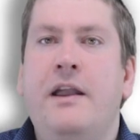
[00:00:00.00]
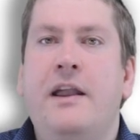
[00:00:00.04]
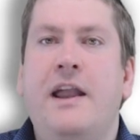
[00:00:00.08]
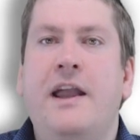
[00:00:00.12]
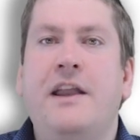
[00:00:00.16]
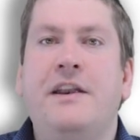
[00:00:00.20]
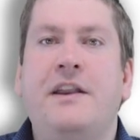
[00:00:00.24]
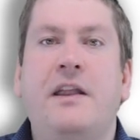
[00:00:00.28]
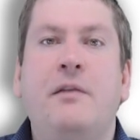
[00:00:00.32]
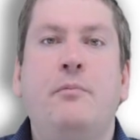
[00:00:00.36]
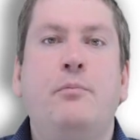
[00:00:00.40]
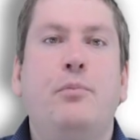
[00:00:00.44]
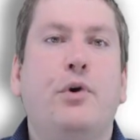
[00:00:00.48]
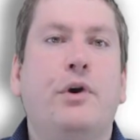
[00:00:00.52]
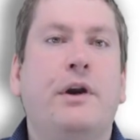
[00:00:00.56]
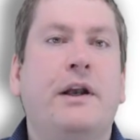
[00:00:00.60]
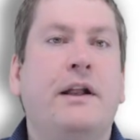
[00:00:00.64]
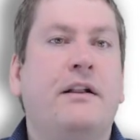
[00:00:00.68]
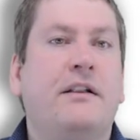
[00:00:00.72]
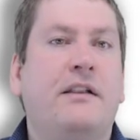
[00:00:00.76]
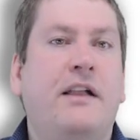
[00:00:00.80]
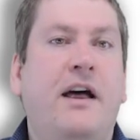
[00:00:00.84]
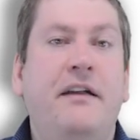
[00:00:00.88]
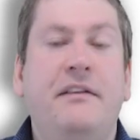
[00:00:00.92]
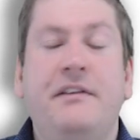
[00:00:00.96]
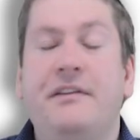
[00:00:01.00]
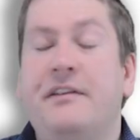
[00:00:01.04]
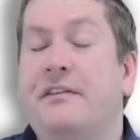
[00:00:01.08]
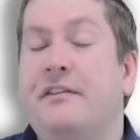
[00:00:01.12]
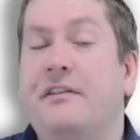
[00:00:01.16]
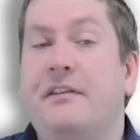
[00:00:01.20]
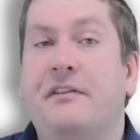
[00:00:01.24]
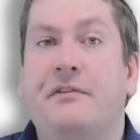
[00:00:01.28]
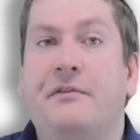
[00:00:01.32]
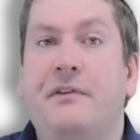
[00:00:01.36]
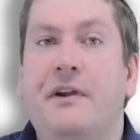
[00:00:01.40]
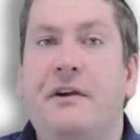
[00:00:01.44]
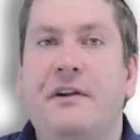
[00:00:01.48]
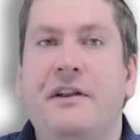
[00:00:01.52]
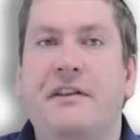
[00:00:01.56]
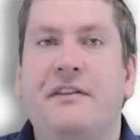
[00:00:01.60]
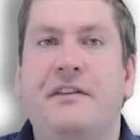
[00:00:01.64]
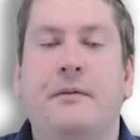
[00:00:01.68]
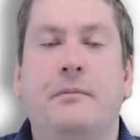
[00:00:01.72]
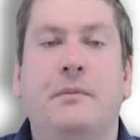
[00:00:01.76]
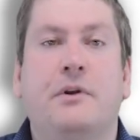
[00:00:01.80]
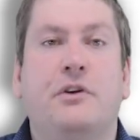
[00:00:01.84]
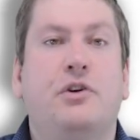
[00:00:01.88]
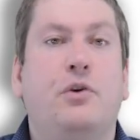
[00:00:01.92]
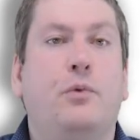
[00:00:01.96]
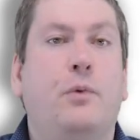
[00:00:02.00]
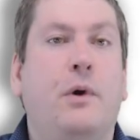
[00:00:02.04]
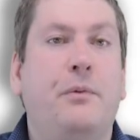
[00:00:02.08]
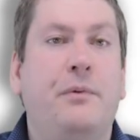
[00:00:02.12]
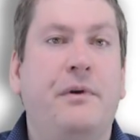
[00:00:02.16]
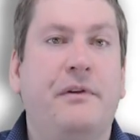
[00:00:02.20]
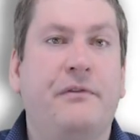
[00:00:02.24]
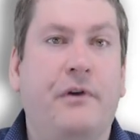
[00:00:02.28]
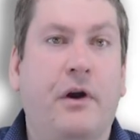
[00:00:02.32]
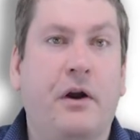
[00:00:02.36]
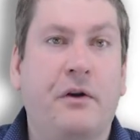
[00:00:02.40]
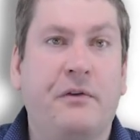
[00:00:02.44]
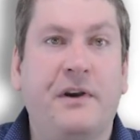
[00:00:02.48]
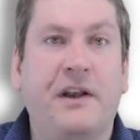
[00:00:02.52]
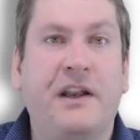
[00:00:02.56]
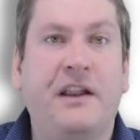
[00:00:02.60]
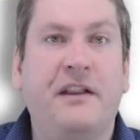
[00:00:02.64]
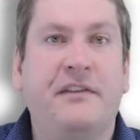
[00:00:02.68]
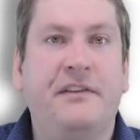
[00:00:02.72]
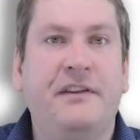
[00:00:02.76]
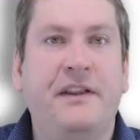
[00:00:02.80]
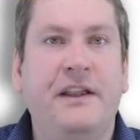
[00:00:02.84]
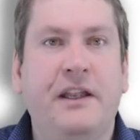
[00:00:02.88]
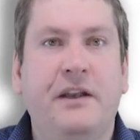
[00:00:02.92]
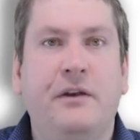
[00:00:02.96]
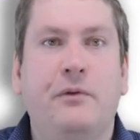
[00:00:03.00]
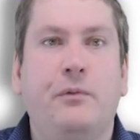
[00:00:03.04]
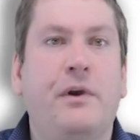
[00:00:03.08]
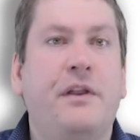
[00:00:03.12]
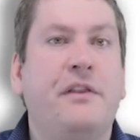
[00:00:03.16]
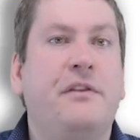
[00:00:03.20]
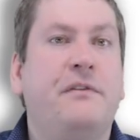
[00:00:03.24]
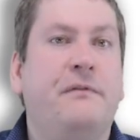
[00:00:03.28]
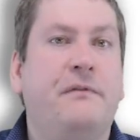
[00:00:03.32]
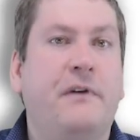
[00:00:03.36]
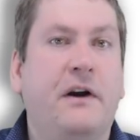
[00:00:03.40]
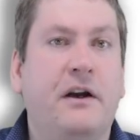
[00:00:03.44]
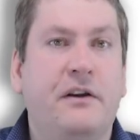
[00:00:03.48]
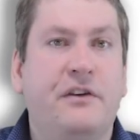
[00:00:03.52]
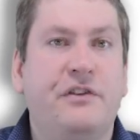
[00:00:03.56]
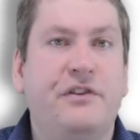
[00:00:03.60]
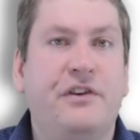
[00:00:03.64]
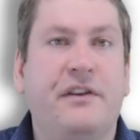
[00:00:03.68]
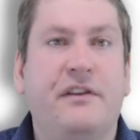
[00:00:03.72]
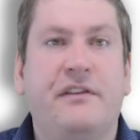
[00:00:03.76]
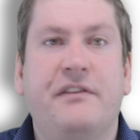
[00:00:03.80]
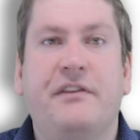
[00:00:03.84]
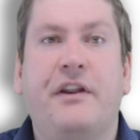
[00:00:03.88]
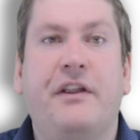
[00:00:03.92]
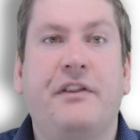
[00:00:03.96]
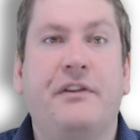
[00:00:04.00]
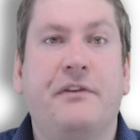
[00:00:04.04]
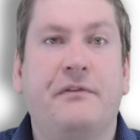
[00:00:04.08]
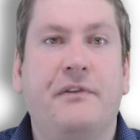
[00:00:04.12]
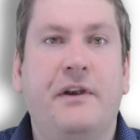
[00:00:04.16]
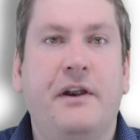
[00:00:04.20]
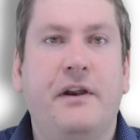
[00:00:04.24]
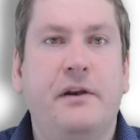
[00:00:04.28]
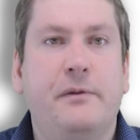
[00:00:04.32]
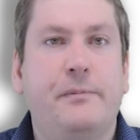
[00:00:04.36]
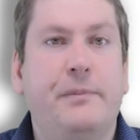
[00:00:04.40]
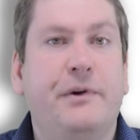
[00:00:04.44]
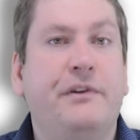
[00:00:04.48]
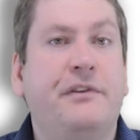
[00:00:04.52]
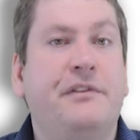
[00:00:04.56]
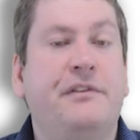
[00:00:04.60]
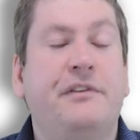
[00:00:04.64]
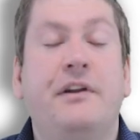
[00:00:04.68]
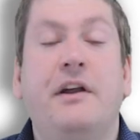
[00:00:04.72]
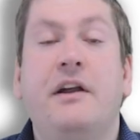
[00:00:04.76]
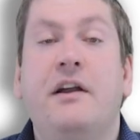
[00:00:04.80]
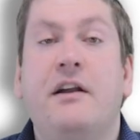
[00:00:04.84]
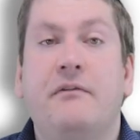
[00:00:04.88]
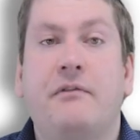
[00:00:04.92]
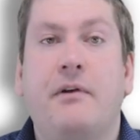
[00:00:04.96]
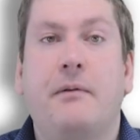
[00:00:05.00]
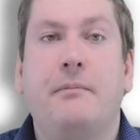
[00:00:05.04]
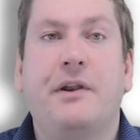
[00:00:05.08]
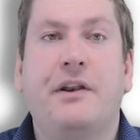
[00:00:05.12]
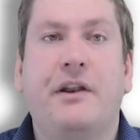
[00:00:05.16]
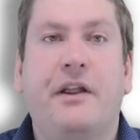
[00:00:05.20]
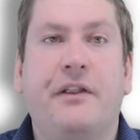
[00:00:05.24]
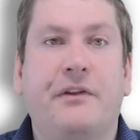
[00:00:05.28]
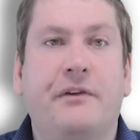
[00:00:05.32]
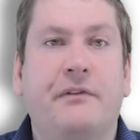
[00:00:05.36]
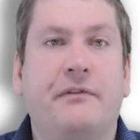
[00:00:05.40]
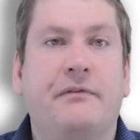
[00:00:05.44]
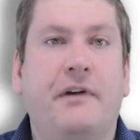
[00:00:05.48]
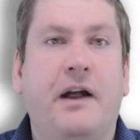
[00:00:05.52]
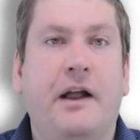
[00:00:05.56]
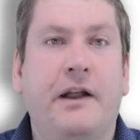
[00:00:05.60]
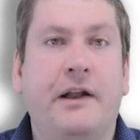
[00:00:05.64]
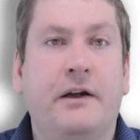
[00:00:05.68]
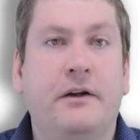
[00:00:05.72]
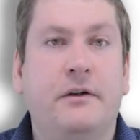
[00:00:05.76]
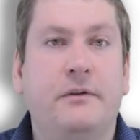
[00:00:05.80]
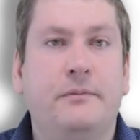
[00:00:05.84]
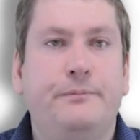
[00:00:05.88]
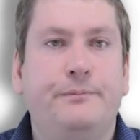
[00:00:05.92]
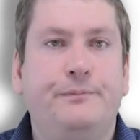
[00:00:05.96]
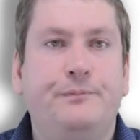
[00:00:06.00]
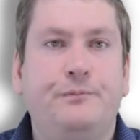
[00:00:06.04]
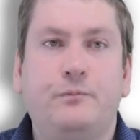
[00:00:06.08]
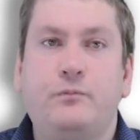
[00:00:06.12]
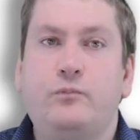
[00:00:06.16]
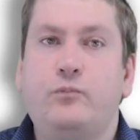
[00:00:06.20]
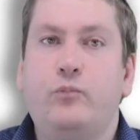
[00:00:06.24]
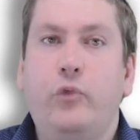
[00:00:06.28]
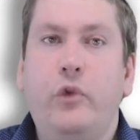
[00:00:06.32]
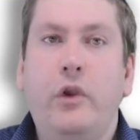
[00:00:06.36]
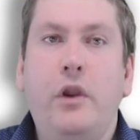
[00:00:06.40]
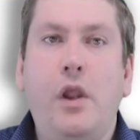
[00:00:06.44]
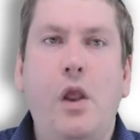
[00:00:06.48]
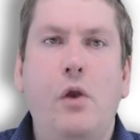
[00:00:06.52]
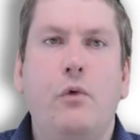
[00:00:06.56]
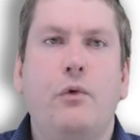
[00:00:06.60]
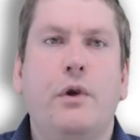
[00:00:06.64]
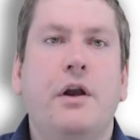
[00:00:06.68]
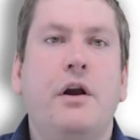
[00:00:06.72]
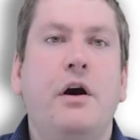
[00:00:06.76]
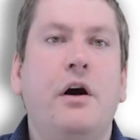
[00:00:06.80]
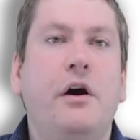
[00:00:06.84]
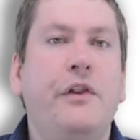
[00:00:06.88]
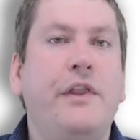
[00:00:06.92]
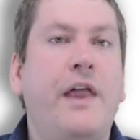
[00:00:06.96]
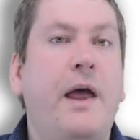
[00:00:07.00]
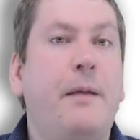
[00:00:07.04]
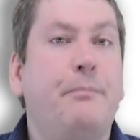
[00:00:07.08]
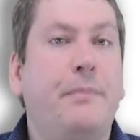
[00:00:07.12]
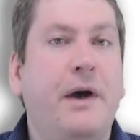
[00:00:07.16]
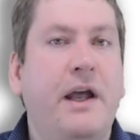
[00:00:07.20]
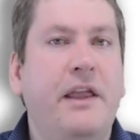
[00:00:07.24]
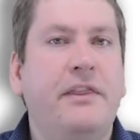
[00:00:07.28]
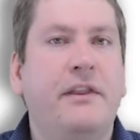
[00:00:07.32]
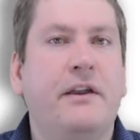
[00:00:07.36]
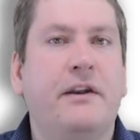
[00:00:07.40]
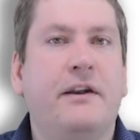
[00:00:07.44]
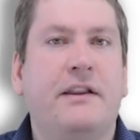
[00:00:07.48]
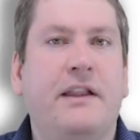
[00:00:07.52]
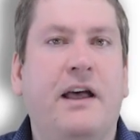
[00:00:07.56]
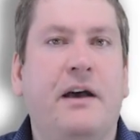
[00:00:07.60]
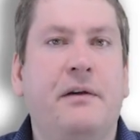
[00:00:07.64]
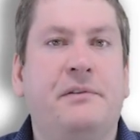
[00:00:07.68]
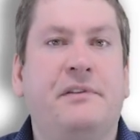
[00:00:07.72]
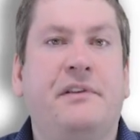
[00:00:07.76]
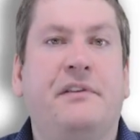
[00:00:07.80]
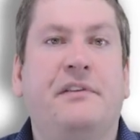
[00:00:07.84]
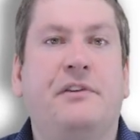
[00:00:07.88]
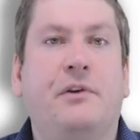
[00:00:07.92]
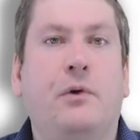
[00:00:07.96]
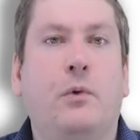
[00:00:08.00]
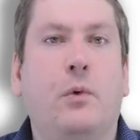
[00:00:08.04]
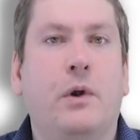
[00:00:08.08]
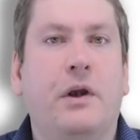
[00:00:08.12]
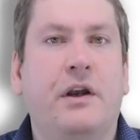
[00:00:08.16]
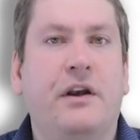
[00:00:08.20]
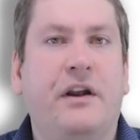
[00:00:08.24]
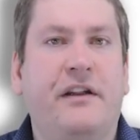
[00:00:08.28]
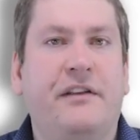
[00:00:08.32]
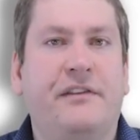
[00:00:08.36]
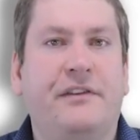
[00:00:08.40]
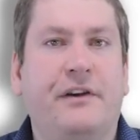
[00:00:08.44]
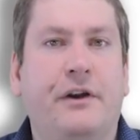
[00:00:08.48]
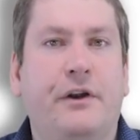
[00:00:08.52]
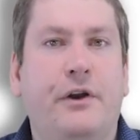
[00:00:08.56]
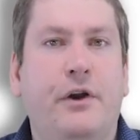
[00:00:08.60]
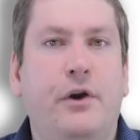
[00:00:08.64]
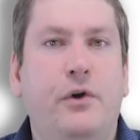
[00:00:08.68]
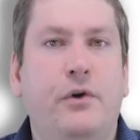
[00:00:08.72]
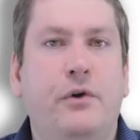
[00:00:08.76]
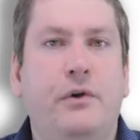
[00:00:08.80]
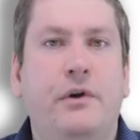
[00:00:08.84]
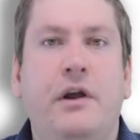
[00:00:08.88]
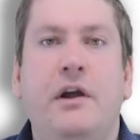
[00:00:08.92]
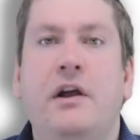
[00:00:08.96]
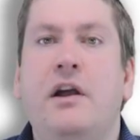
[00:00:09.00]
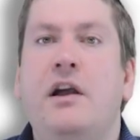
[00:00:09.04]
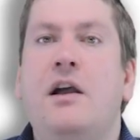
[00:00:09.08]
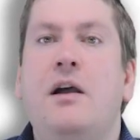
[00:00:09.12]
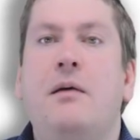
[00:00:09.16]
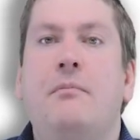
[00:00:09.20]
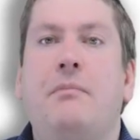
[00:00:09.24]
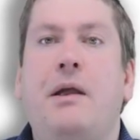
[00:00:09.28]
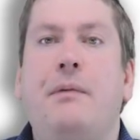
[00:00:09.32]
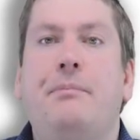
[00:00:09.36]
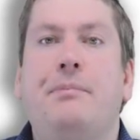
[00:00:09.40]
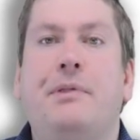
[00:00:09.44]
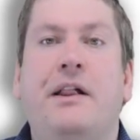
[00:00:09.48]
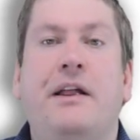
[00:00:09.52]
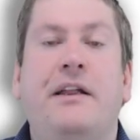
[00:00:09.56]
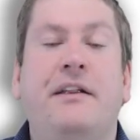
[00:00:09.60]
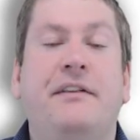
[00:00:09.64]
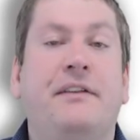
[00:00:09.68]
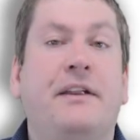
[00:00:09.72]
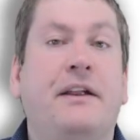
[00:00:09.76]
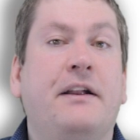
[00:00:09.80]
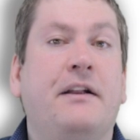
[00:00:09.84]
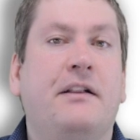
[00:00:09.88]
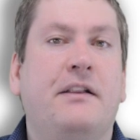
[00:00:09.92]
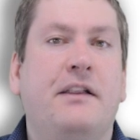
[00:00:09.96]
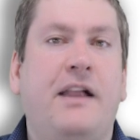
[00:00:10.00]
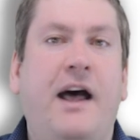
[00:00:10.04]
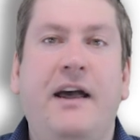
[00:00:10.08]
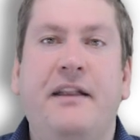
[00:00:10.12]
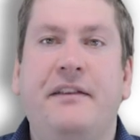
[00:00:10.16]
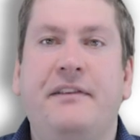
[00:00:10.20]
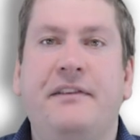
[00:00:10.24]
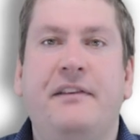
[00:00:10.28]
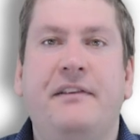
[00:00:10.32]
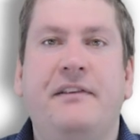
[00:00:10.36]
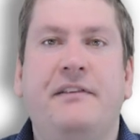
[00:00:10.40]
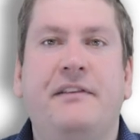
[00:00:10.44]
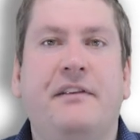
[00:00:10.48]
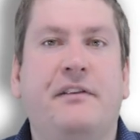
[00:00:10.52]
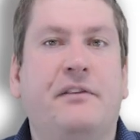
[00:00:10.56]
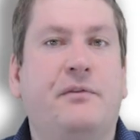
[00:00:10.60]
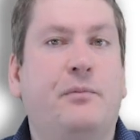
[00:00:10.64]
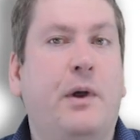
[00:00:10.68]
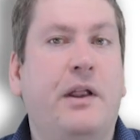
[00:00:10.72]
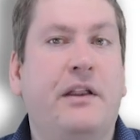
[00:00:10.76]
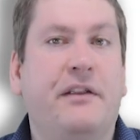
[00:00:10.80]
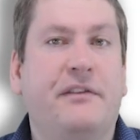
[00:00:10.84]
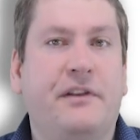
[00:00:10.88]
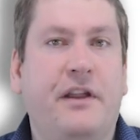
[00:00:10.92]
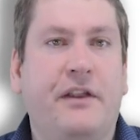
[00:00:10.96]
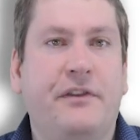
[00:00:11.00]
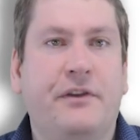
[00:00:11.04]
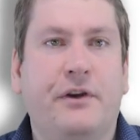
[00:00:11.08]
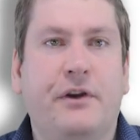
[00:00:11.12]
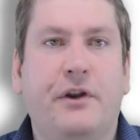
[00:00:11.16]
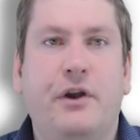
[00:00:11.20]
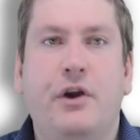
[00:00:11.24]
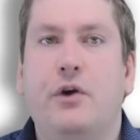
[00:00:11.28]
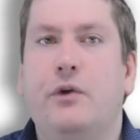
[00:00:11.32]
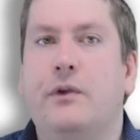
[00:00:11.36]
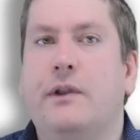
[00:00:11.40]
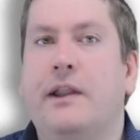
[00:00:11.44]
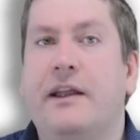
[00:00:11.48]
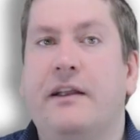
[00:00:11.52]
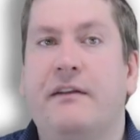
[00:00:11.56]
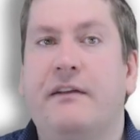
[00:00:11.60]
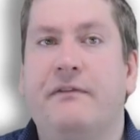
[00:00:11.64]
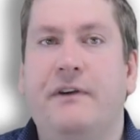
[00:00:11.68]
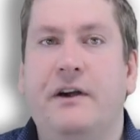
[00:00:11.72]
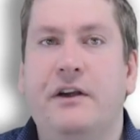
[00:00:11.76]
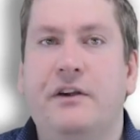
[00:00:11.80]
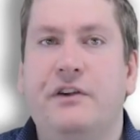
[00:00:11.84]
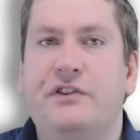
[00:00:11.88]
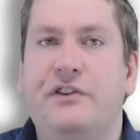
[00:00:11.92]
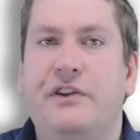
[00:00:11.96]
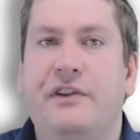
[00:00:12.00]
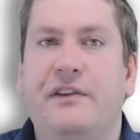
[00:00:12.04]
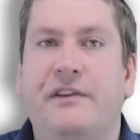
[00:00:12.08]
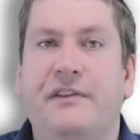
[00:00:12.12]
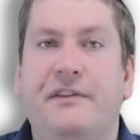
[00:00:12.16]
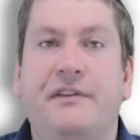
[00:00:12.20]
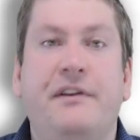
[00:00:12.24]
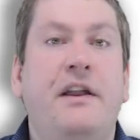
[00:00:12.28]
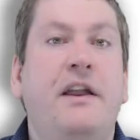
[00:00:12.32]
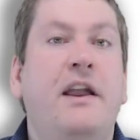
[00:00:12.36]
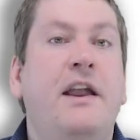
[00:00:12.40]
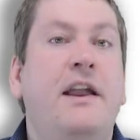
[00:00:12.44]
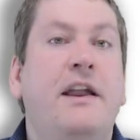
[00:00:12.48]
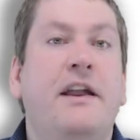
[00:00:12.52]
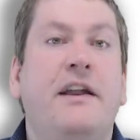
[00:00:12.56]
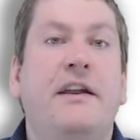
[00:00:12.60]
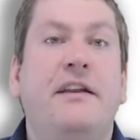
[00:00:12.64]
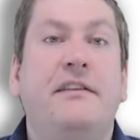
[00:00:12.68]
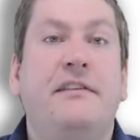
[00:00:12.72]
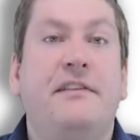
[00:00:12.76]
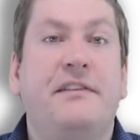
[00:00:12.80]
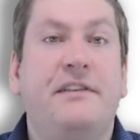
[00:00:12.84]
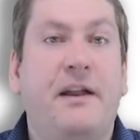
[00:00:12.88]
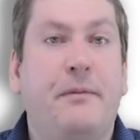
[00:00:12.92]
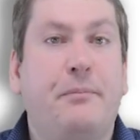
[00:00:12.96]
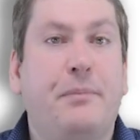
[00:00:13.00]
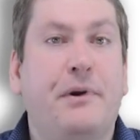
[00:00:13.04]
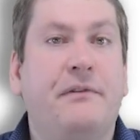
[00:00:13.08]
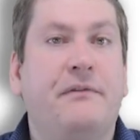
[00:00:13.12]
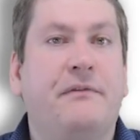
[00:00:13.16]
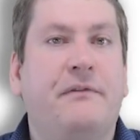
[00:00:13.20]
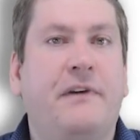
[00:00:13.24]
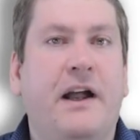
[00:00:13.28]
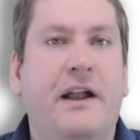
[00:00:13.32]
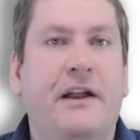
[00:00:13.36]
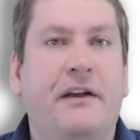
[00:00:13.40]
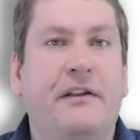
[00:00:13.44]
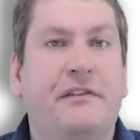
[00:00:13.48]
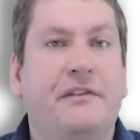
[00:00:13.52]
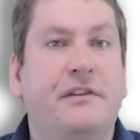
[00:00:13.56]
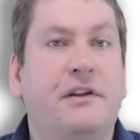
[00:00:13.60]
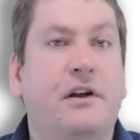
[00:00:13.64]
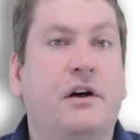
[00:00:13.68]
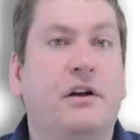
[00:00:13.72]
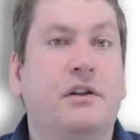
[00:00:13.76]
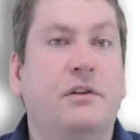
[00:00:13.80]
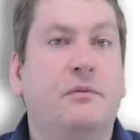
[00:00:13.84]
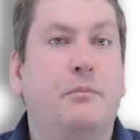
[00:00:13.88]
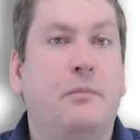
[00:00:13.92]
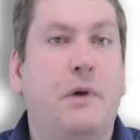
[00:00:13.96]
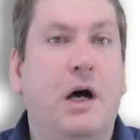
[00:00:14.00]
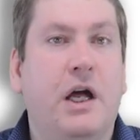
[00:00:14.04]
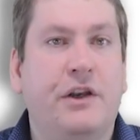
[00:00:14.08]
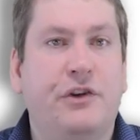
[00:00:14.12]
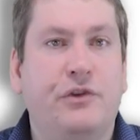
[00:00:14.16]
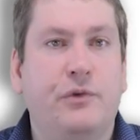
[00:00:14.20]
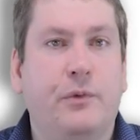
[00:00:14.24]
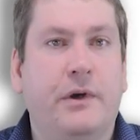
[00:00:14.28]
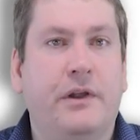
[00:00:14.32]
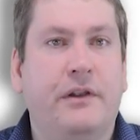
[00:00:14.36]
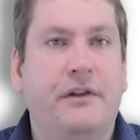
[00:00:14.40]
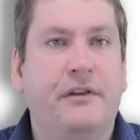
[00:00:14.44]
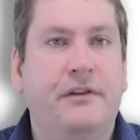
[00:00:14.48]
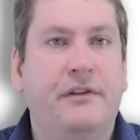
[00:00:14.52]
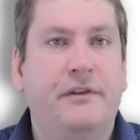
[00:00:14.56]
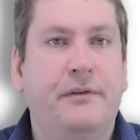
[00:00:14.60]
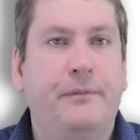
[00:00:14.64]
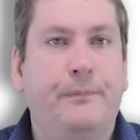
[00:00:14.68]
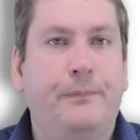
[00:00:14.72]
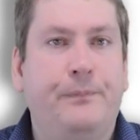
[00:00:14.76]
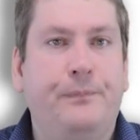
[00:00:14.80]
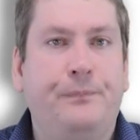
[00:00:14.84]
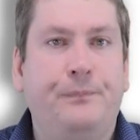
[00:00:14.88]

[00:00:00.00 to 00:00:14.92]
And importing classes is very similar to what we've already seen with functions and other variables from another file. Recall that Python allows us to organize our code by placing classes as well as other code-like functions in separate files called modules.